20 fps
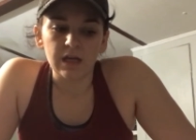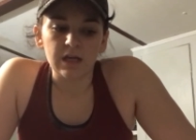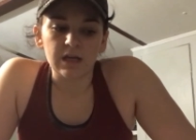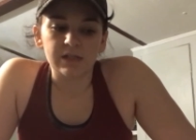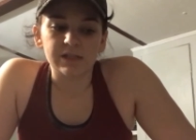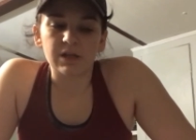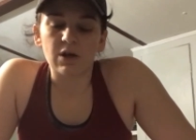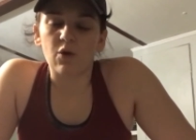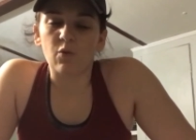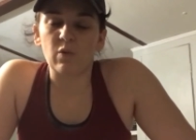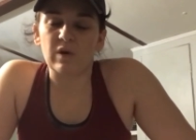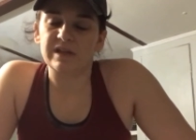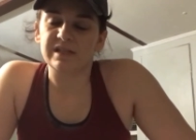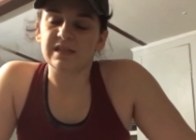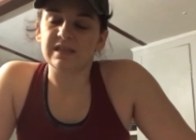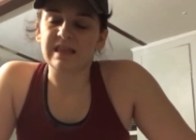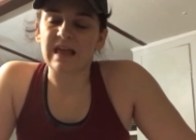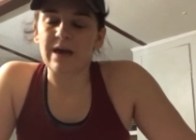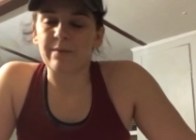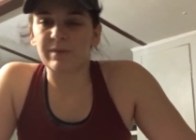So it
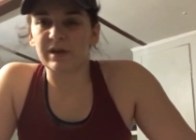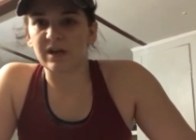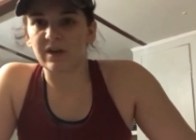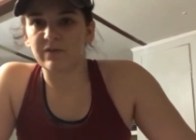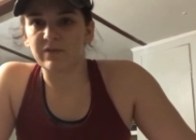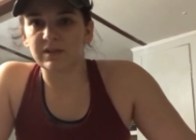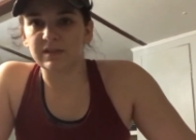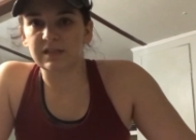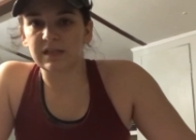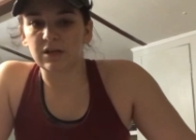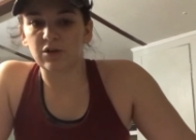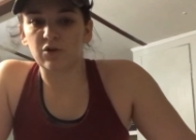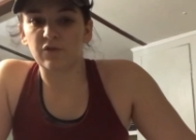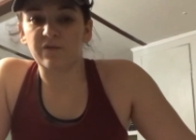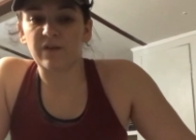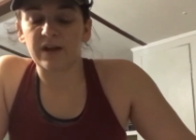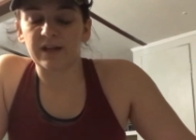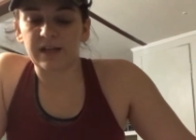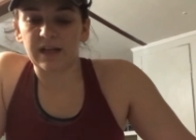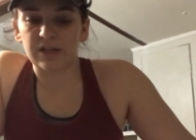wasn't that big of a deal
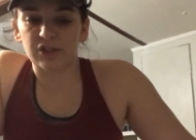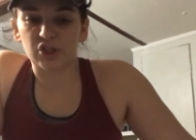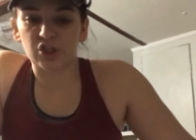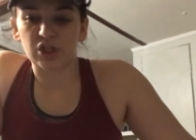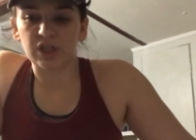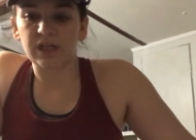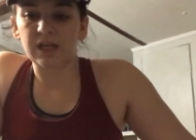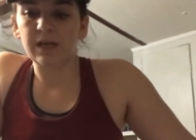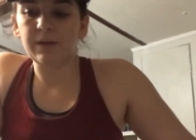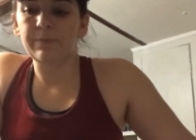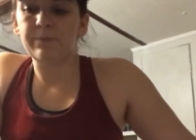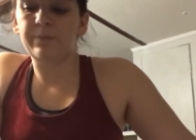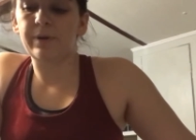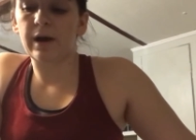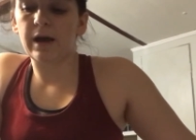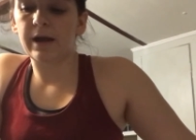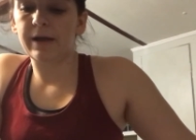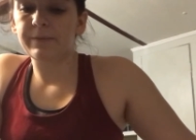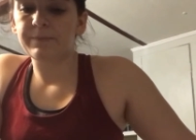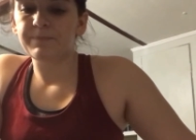financially,
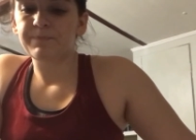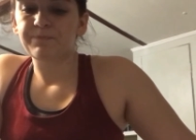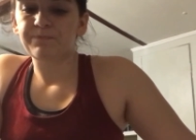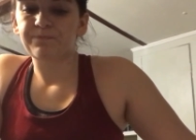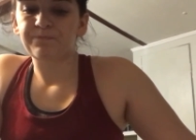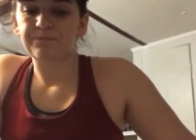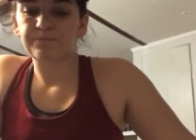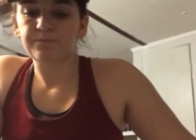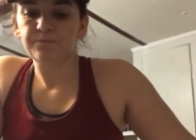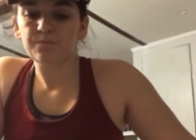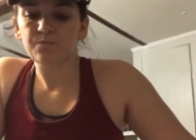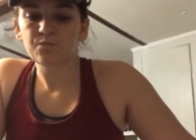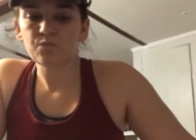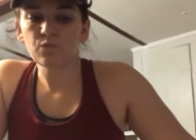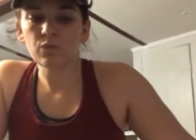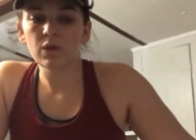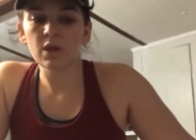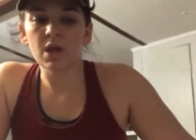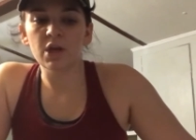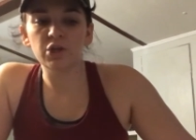but
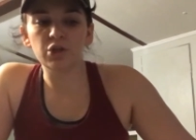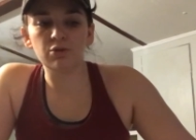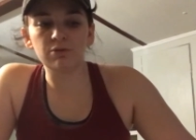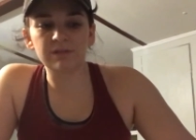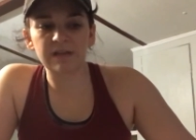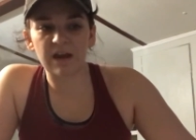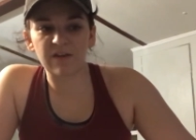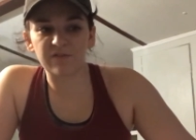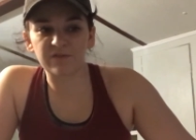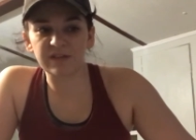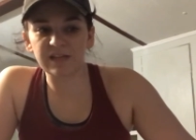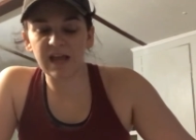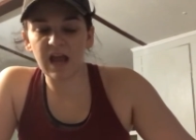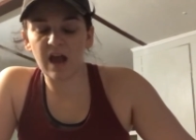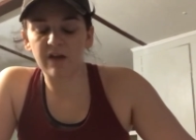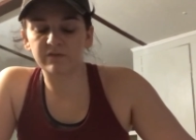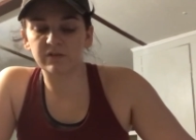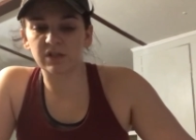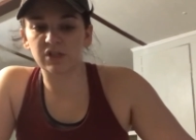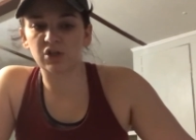you definitely
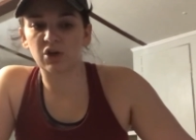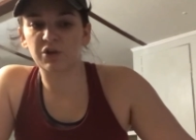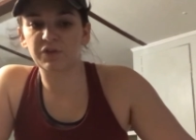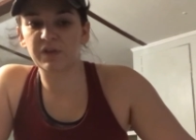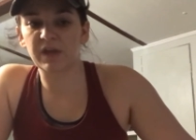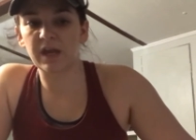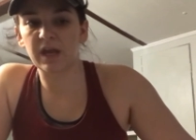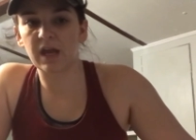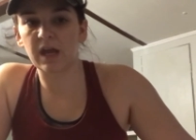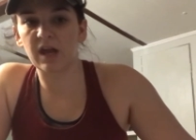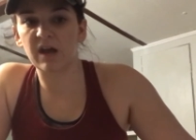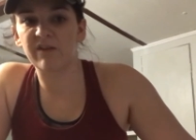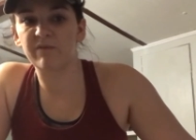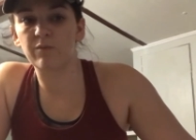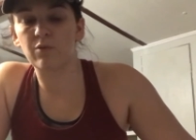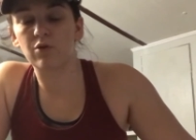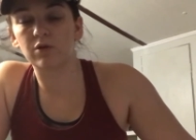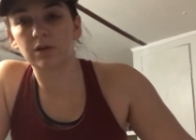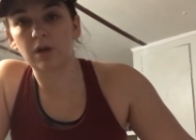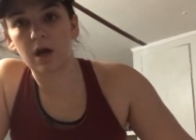have to start thinking of
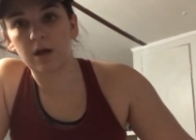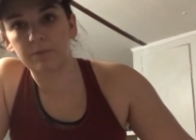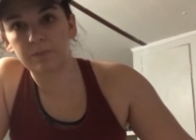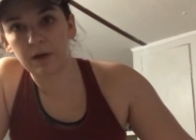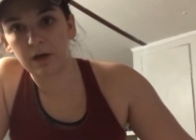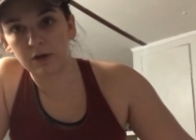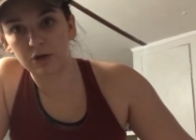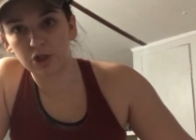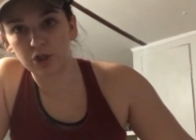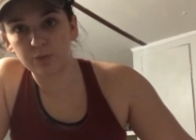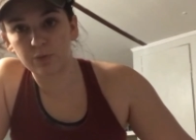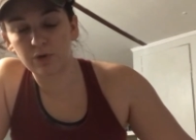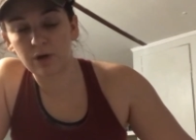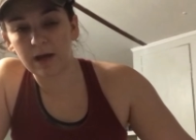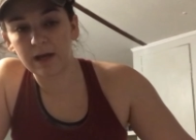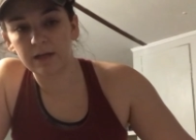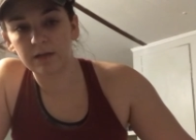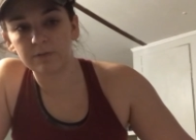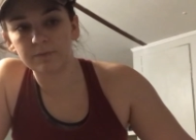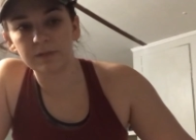more non-perishable
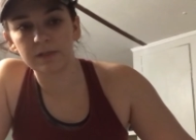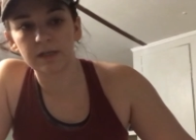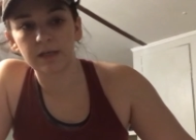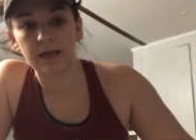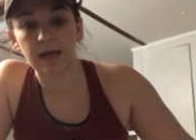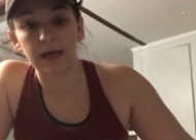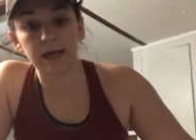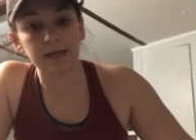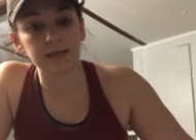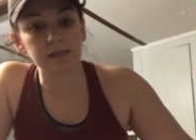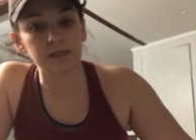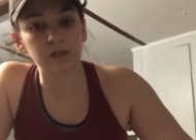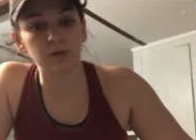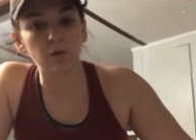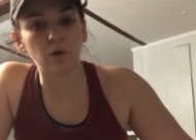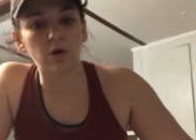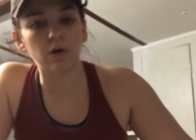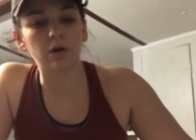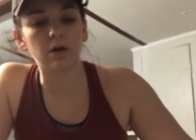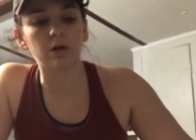items in case you
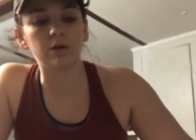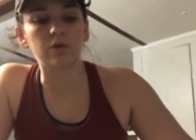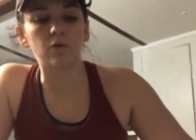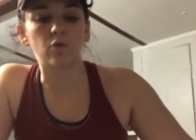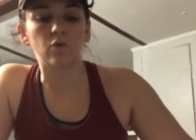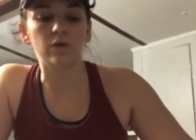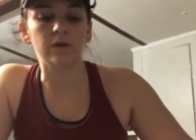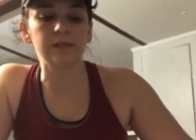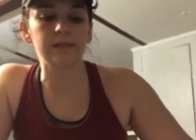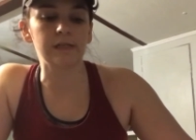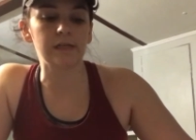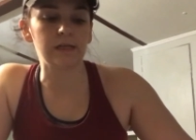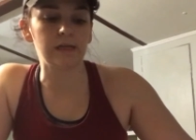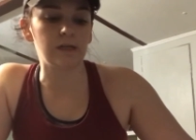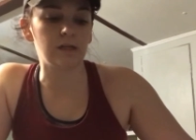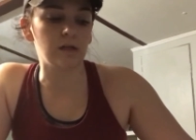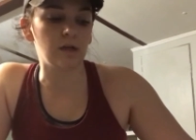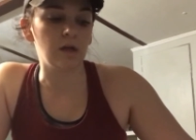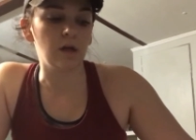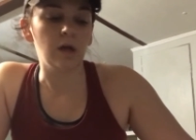are on
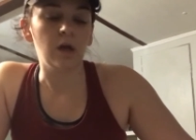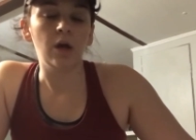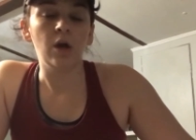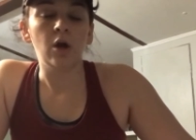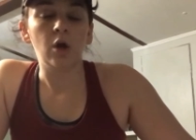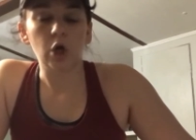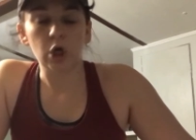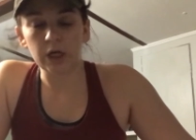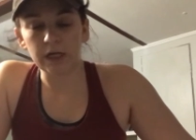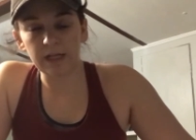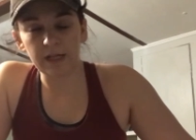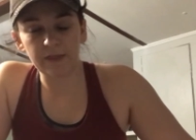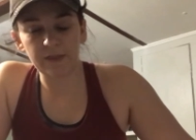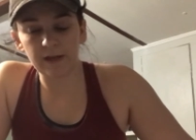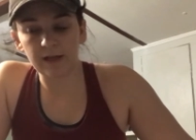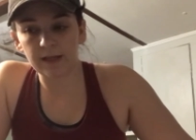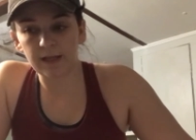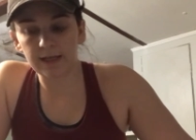quarantine or anything like